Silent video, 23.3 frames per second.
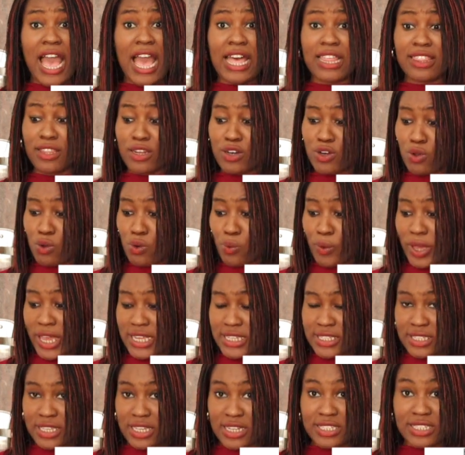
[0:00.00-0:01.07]
and the low
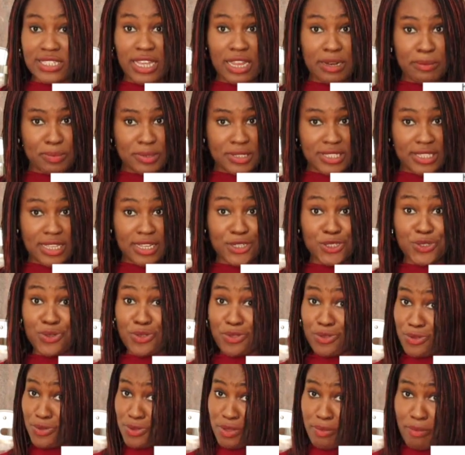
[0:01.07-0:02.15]
weighting
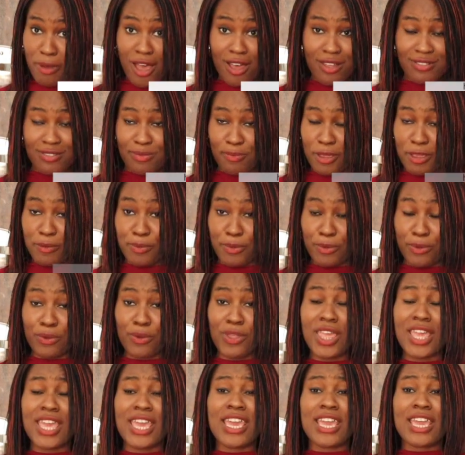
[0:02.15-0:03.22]
10%. Do the maths,
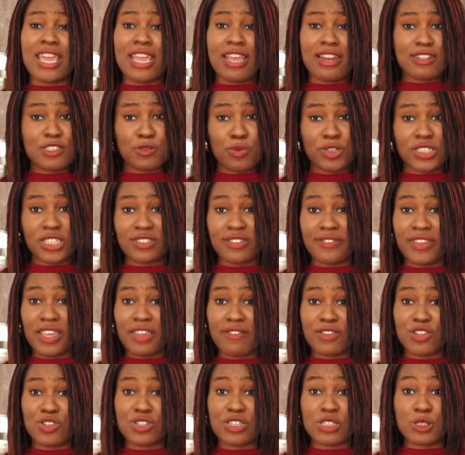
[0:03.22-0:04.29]
people. In as much as we're
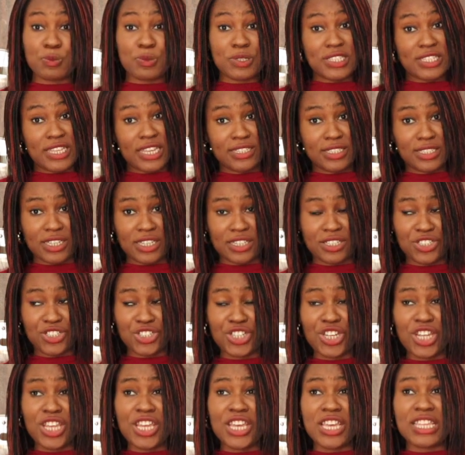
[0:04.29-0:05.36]
giving you this
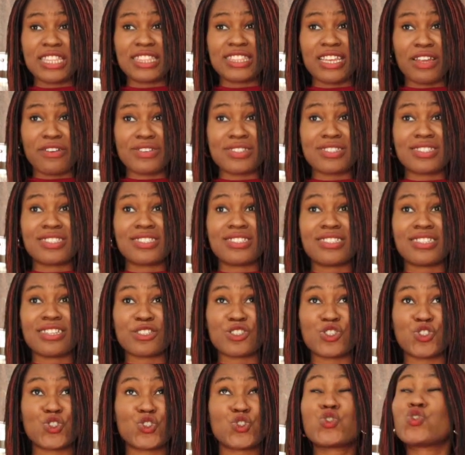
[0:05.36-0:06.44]
percentage,
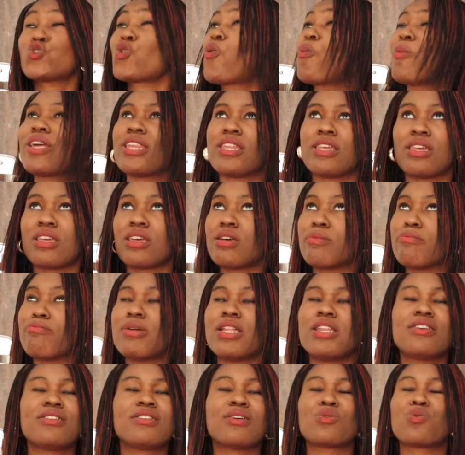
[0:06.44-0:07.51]
there's so many,
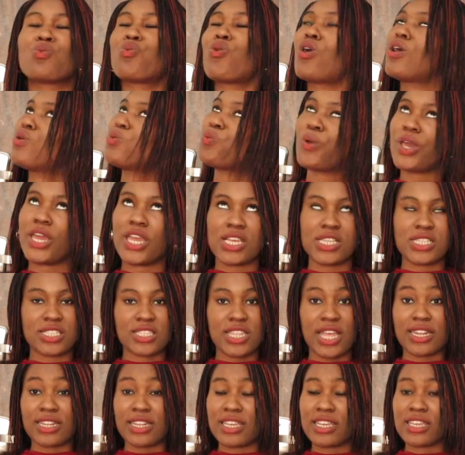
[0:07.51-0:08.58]
1,000,001 ways
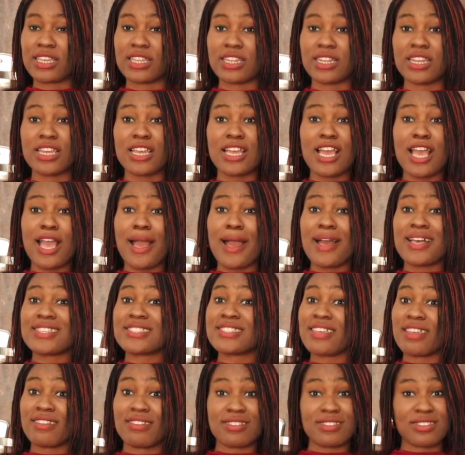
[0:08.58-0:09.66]
that they can
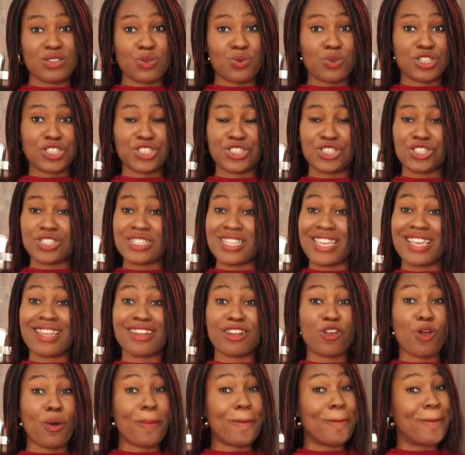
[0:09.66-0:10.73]
set this question. They
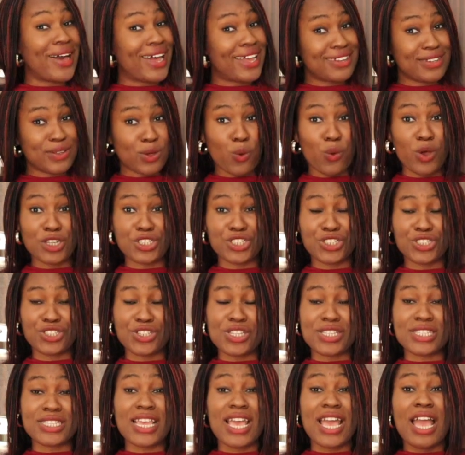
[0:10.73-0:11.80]
can combine the
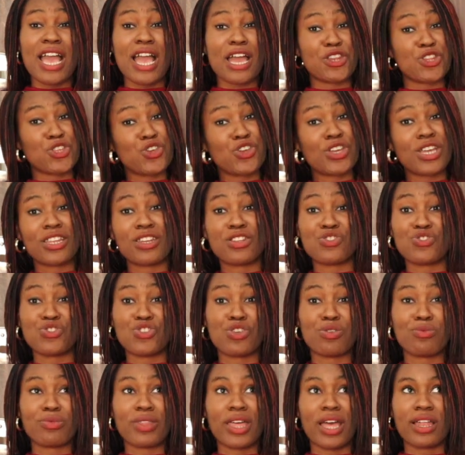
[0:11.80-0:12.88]
questions, and you can
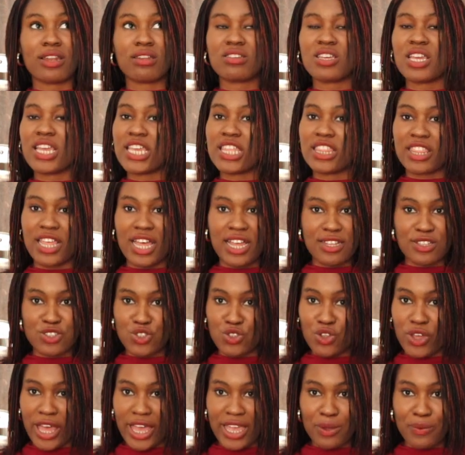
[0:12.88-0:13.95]
assume that that is
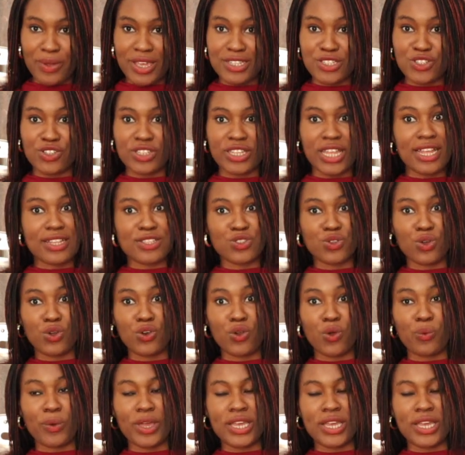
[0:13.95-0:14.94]
not high weighting or that's not low